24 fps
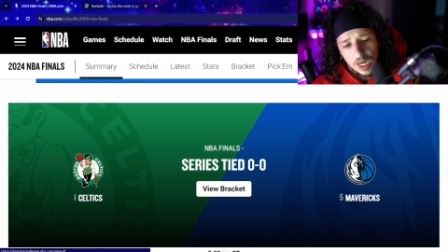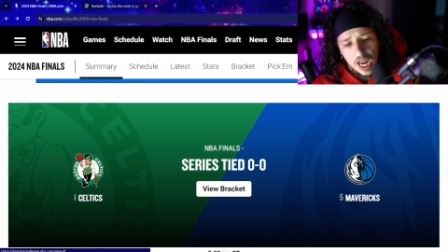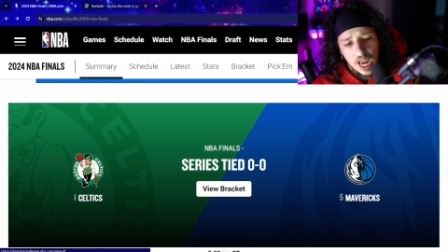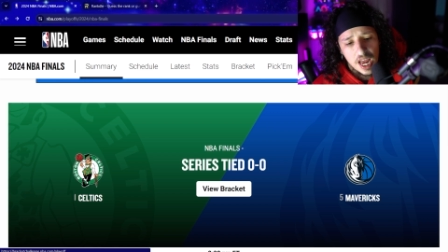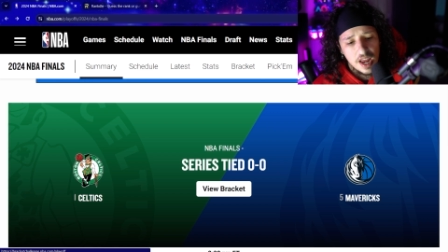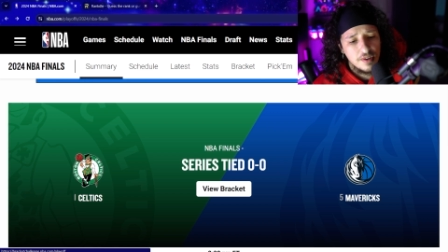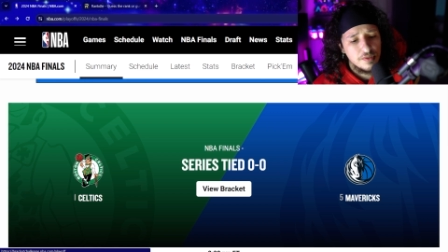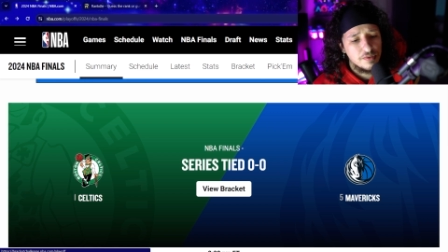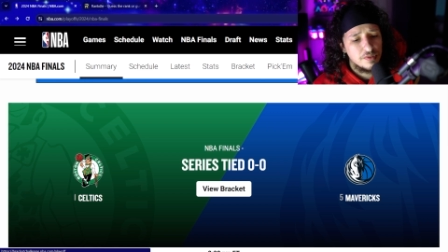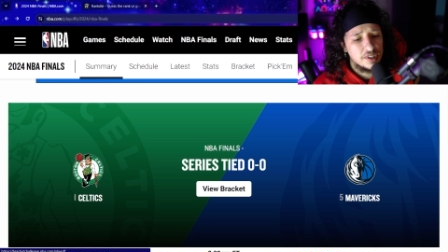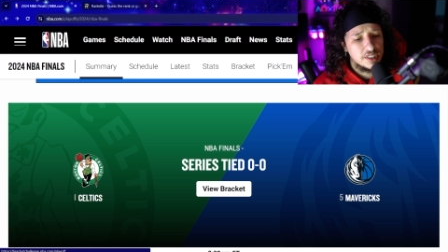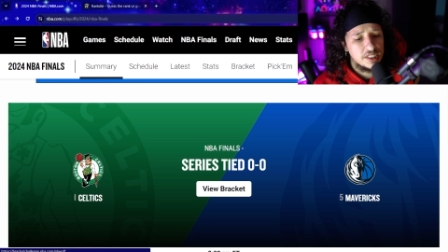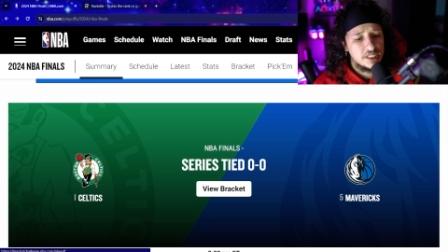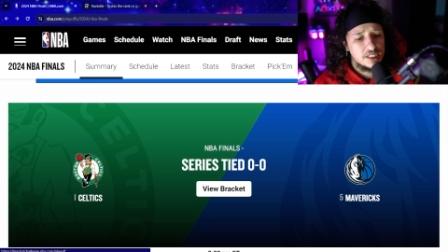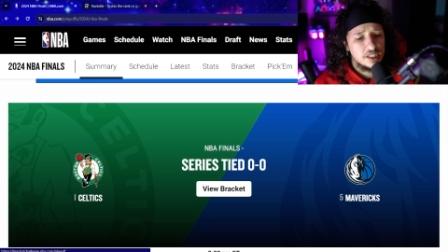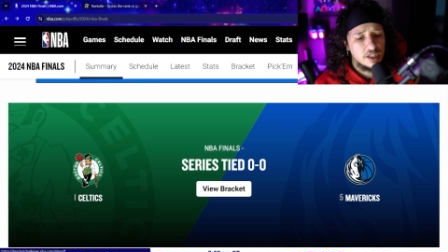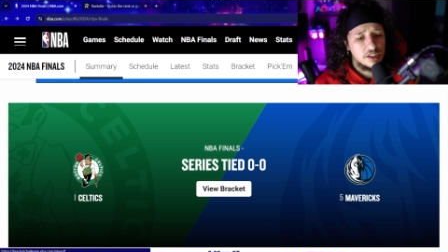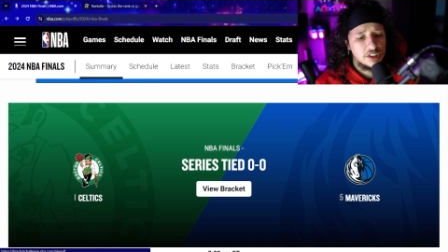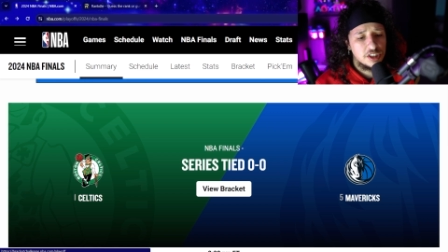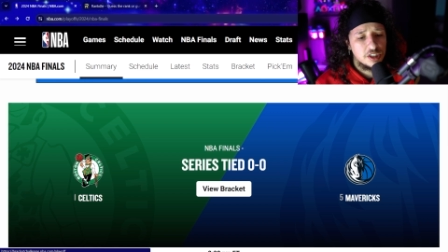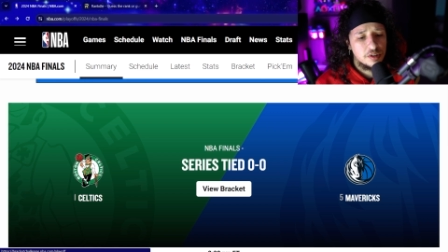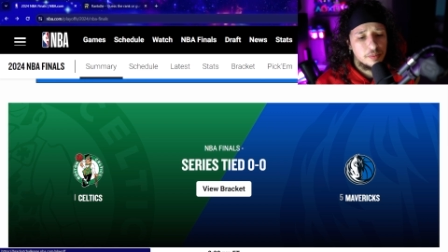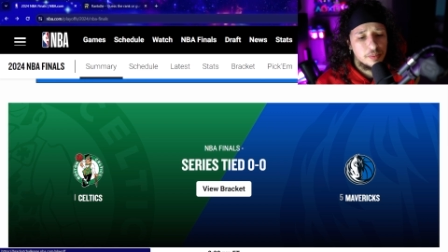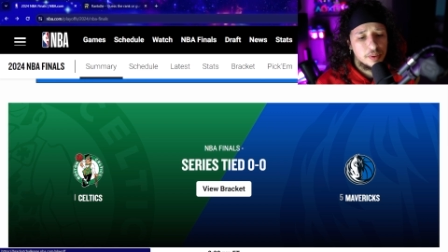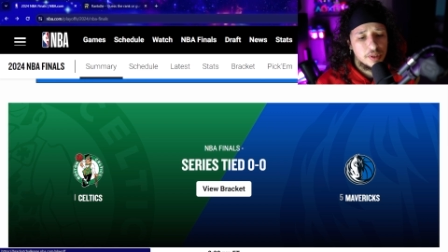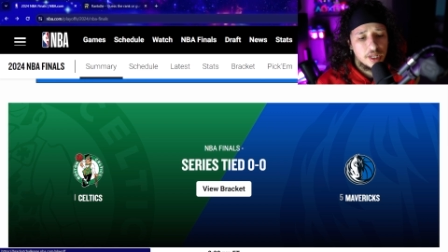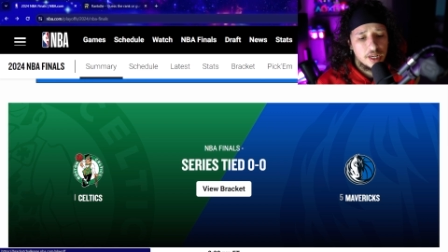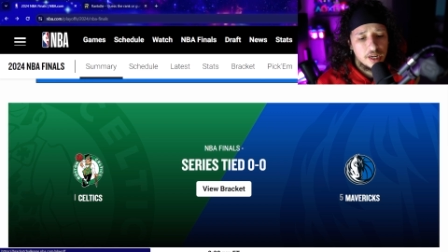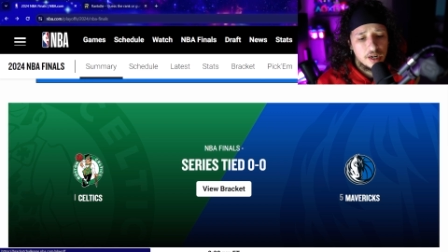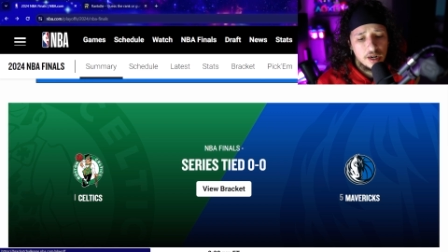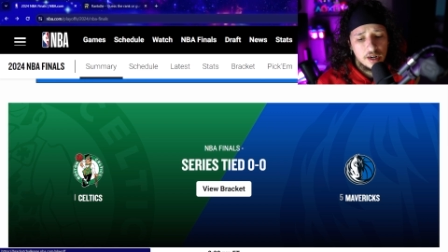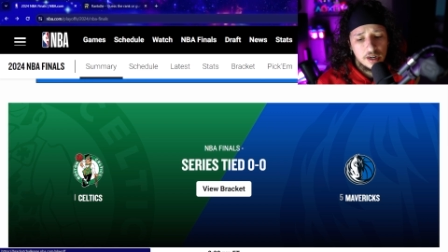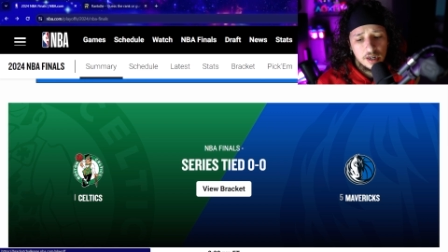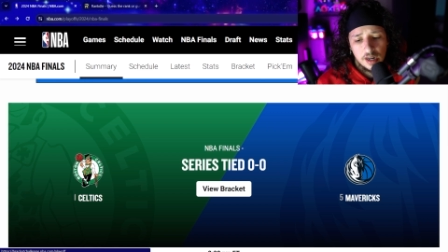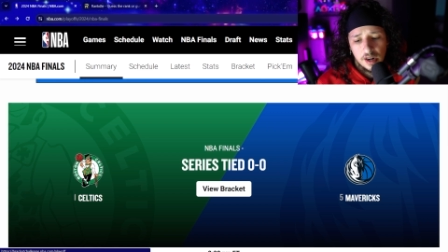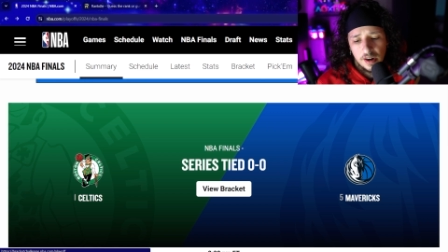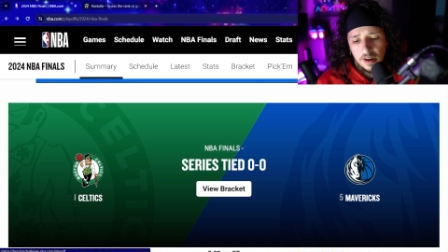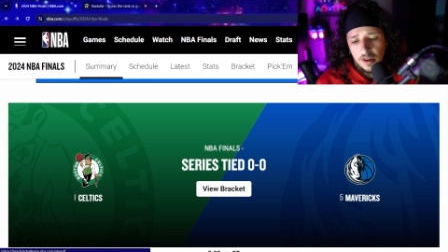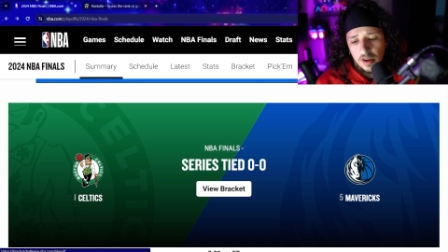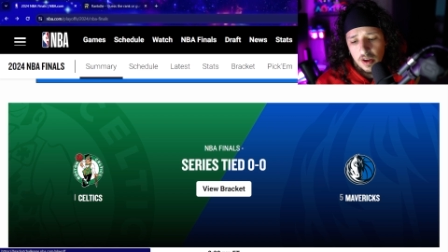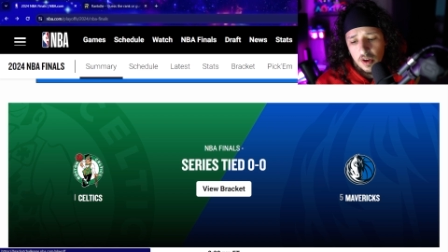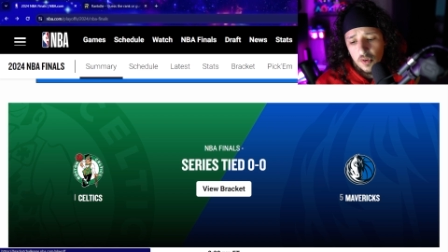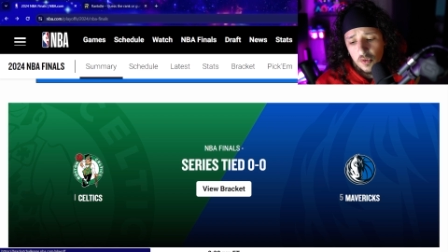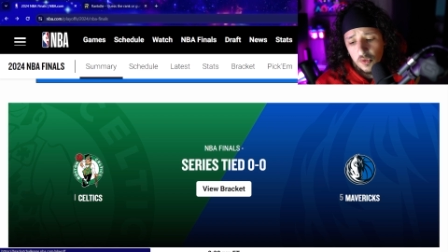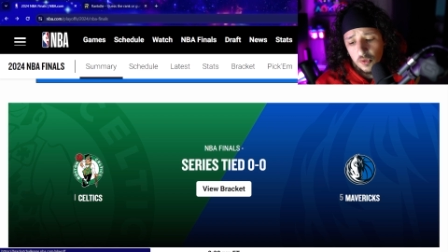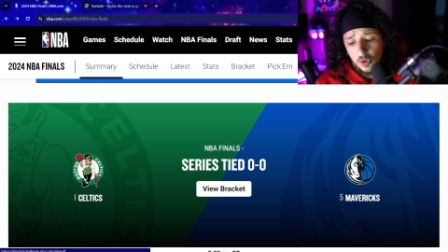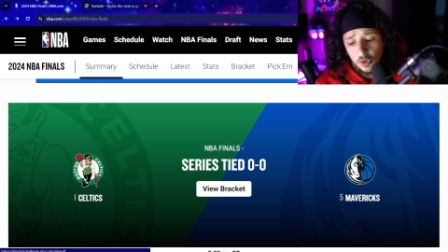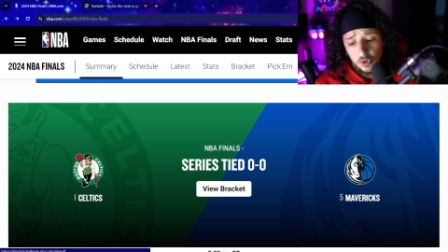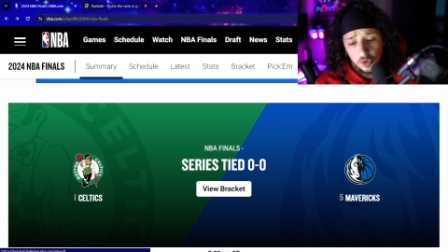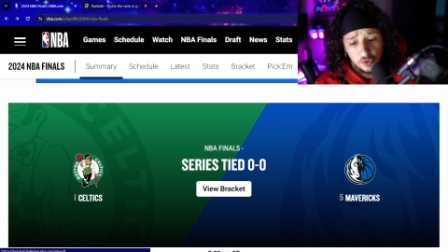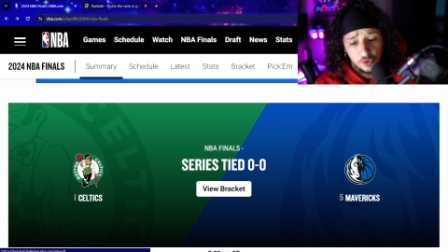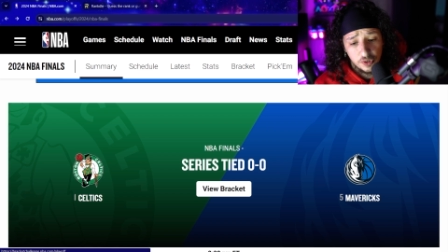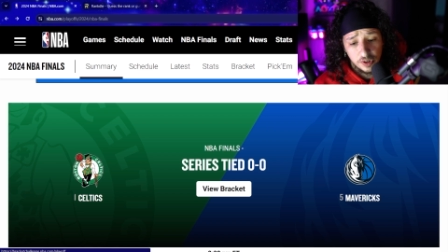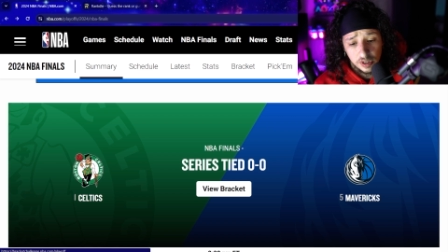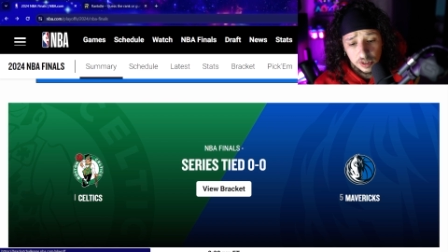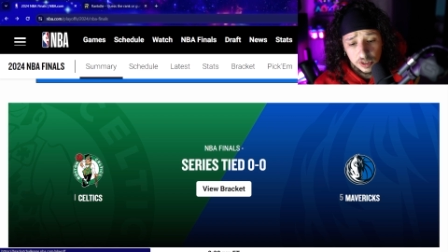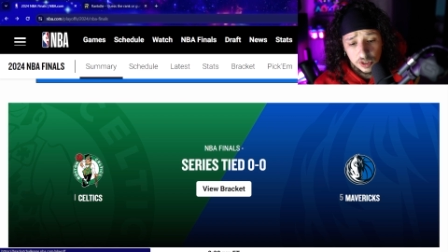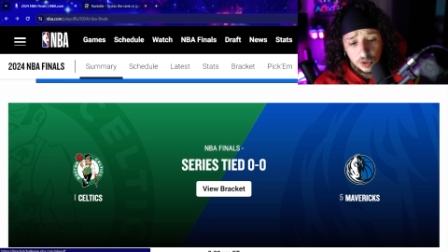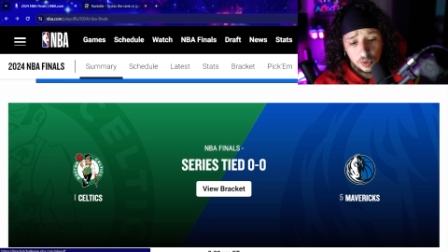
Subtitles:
Every Celtic player fulfills